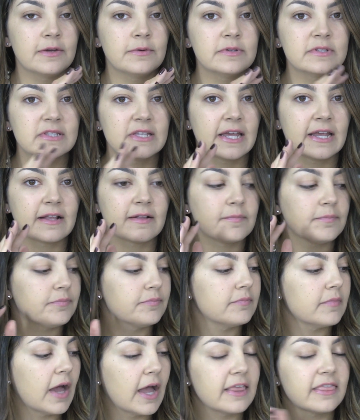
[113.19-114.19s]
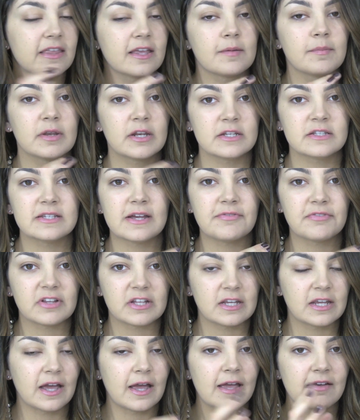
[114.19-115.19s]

It was like, I think I'm gonna definitely,